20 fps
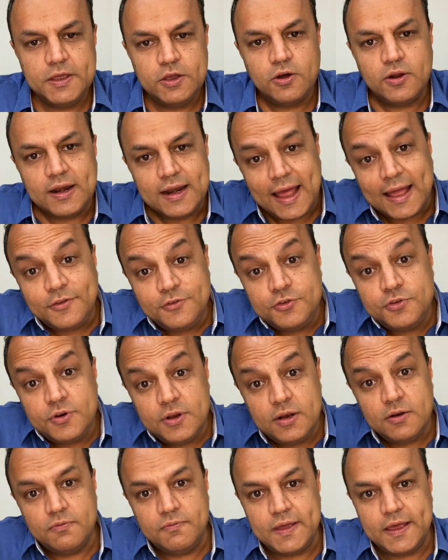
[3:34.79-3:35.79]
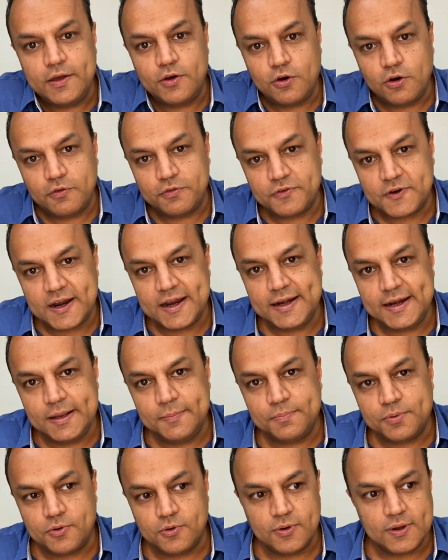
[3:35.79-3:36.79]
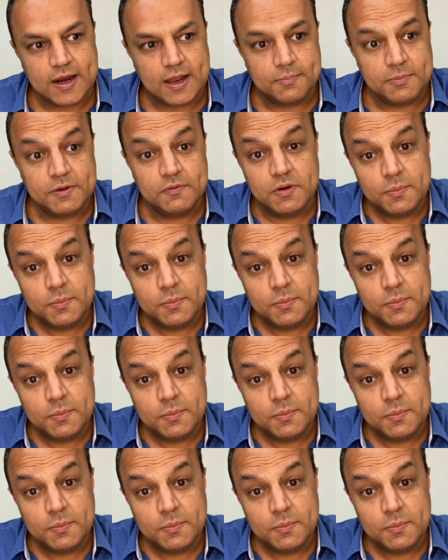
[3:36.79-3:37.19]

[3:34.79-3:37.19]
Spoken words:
your natural way of writing programming,